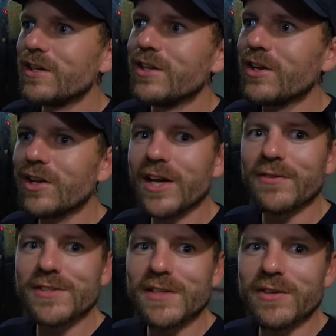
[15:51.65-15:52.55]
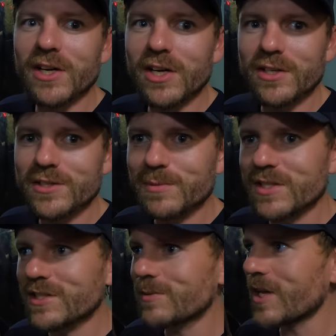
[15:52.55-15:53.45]
you know, life is even harder to be
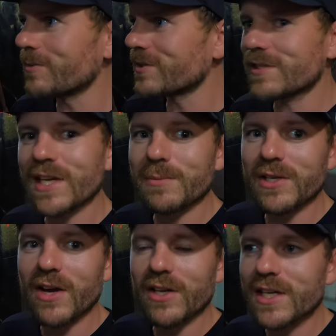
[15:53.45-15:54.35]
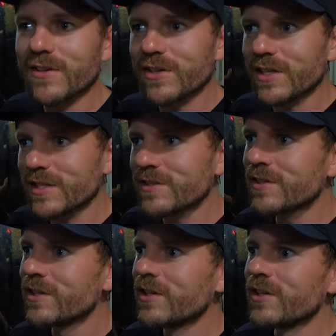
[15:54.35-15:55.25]
disabled out here than it
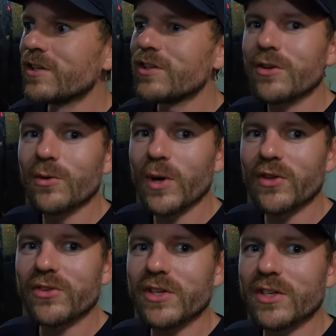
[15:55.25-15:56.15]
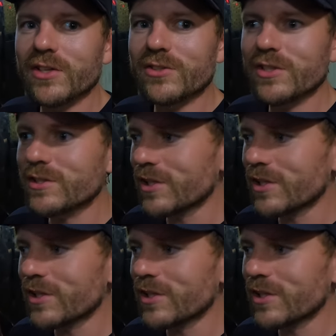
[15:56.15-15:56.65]
is, you know, in a wealthier country.